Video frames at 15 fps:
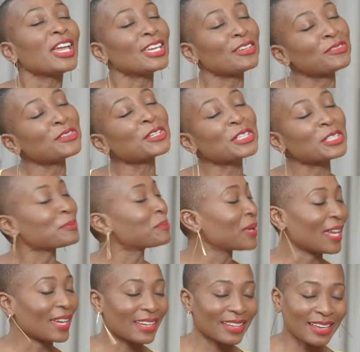If you could
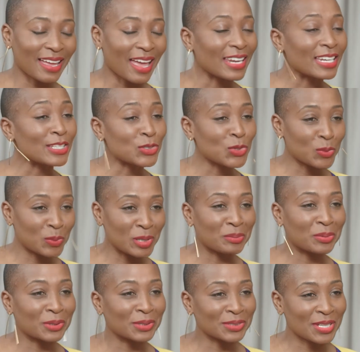pick any two
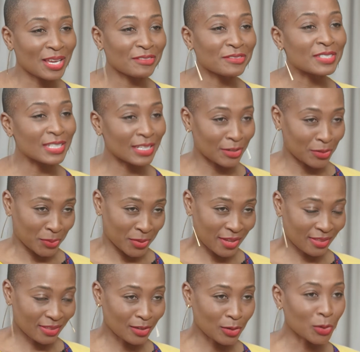people to have dinner
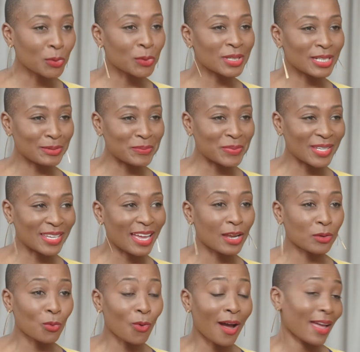with, who would it be
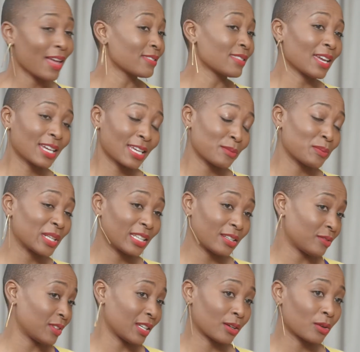and why? And they can be
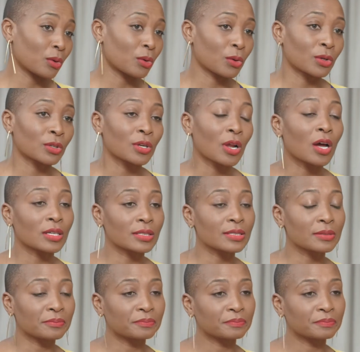living or not.